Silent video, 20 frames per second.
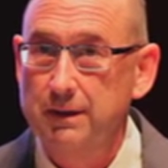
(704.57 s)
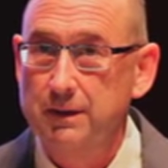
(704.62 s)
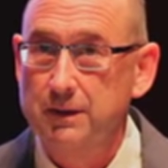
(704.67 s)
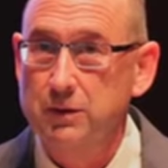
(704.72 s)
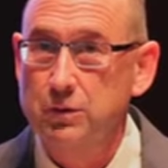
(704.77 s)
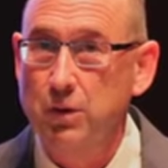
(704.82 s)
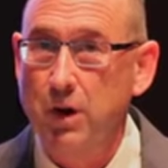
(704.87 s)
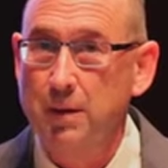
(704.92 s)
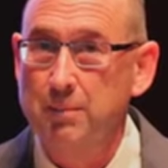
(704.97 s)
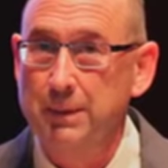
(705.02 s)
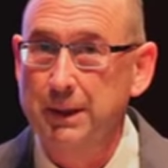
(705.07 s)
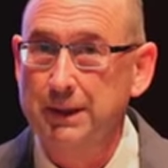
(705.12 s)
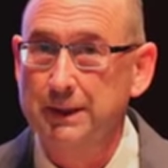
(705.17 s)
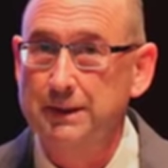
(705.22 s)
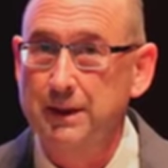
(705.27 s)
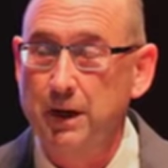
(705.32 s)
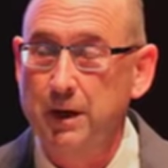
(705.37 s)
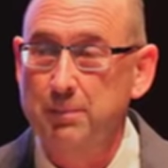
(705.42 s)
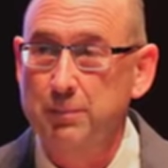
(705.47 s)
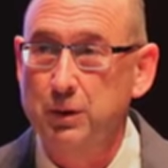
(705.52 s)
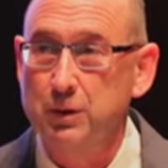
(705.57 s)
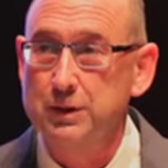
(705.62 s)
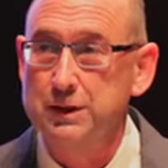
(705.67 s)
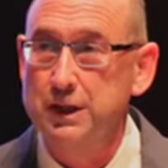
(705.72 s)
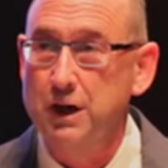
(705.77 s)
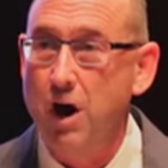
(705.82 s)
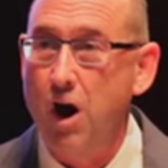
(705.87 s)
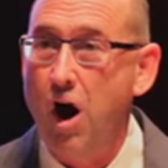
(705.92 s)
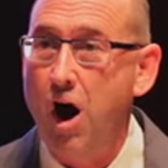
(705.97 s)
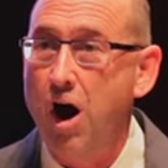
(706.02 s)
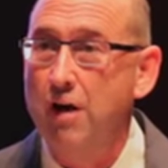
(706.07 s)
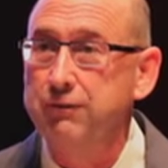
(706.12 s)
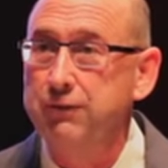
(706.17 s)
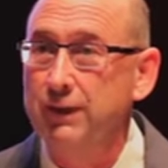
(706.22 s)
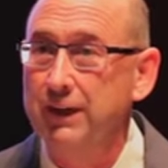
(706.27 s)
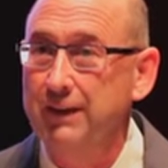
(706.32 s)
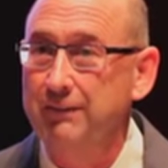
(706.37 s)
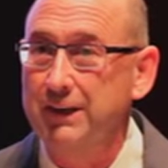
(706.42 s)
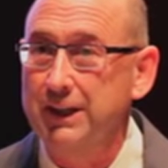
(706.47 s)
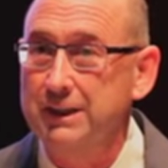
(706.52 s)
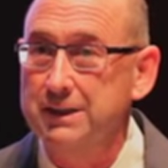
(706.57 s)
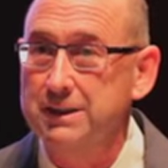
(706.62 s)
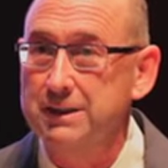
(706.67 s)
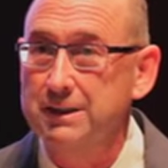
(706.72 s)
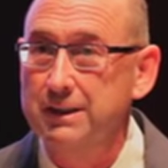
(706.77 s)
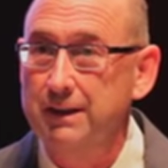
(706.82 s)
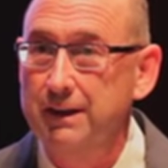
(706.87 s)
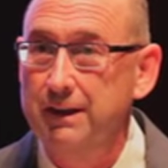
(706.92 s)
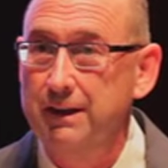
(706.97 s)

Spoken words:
to our military person off limits.